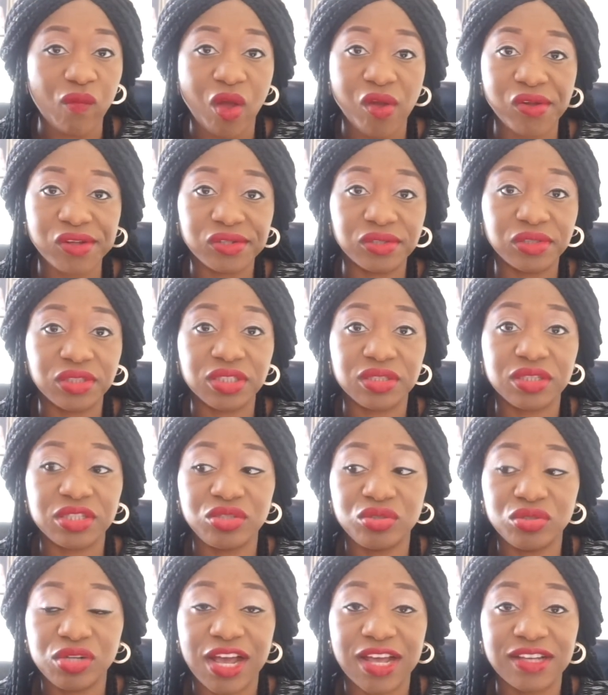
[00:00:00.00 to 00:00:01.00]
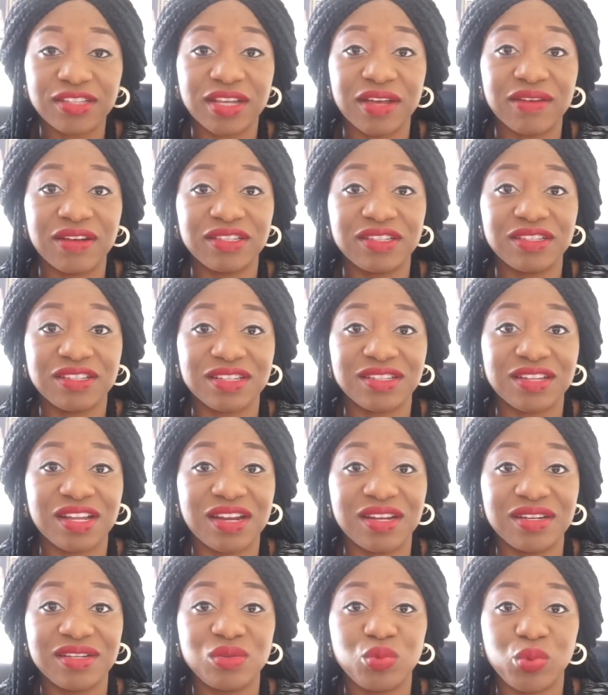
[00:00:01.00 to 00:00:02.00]
Honestly, you guys, ever since I
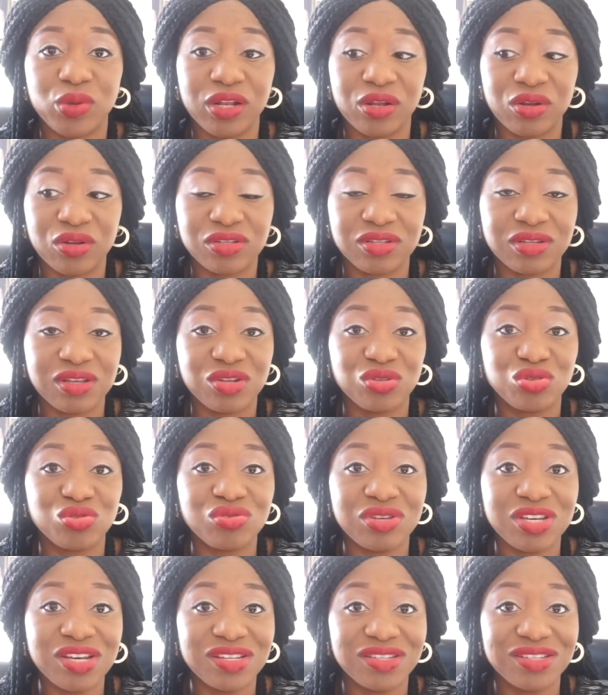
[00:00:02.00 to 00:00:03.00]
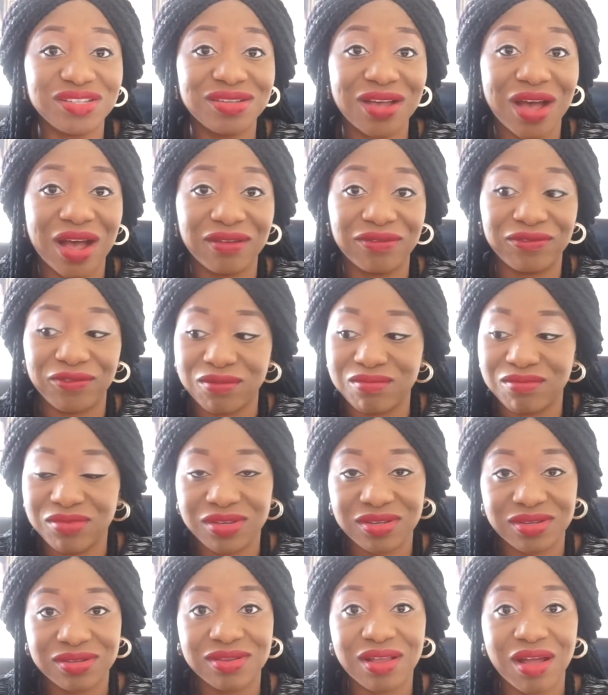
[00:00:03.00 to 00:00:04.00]
started this weight loss thing, to eat is hard for
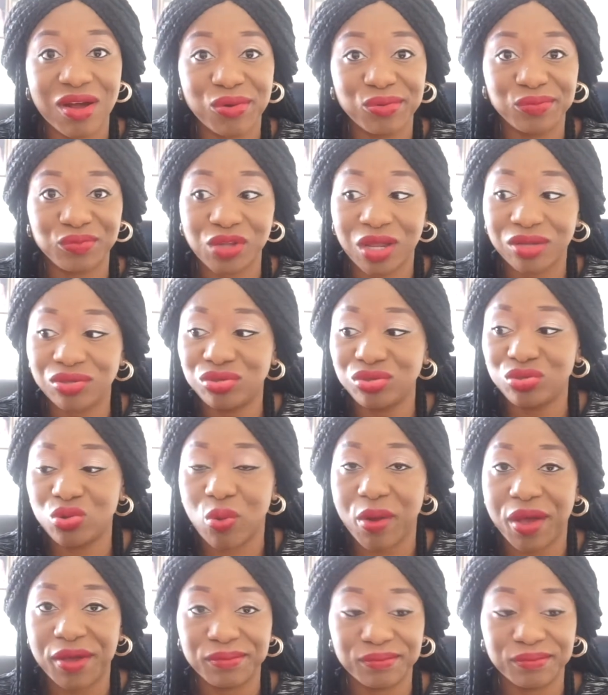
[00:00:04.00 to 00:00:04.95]
me now. I don't know why.